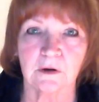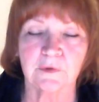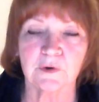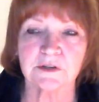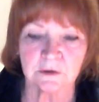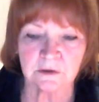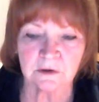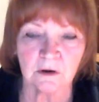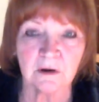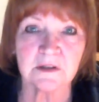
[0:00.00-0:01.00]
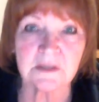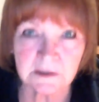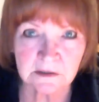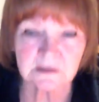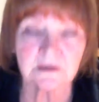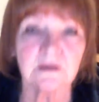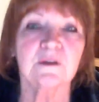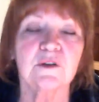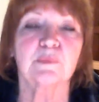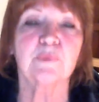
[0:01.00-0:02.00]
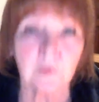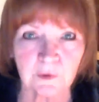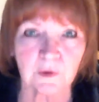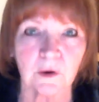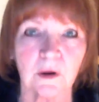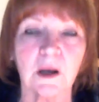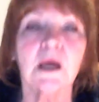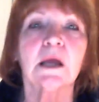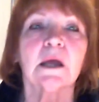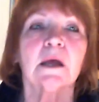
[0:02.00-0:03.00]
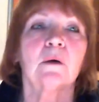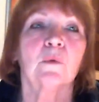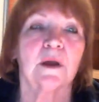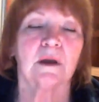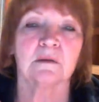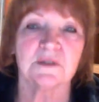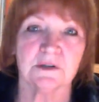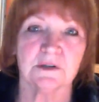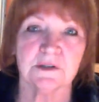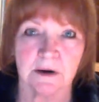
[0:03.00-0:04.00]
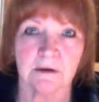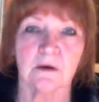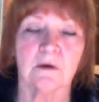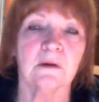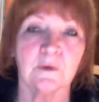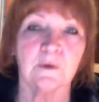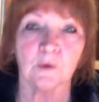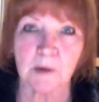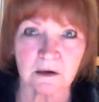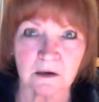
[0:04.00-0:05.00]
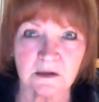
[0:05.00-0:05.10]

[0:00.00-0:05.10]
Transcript: There's a certain authenticity to the protocol when it comes to tarot, Lenormand,